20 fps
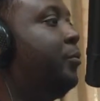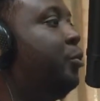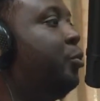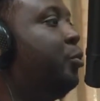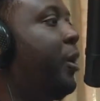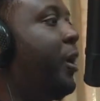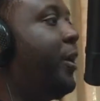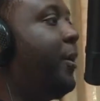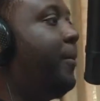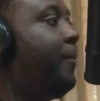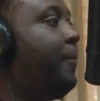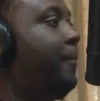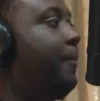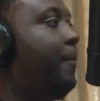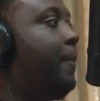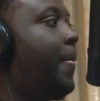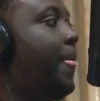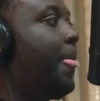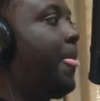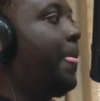Right.
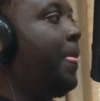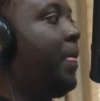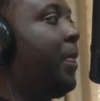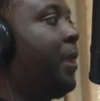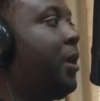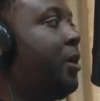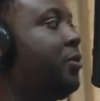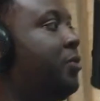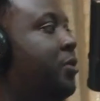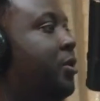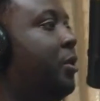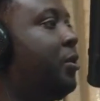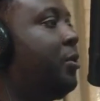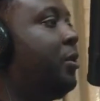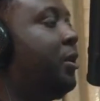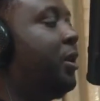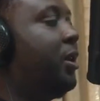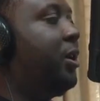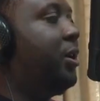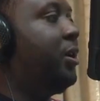
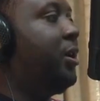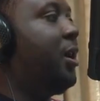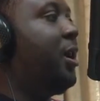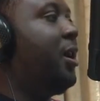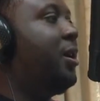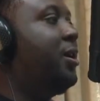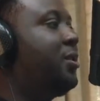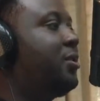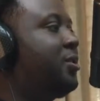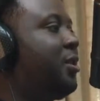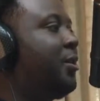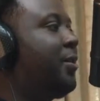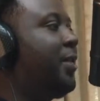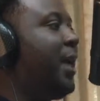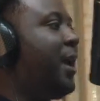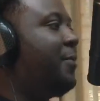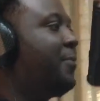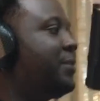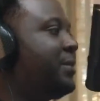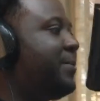So and so
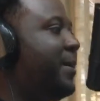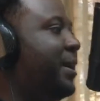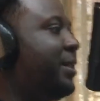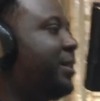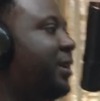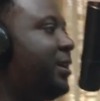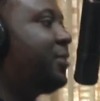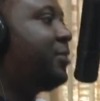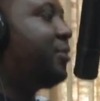that was my thing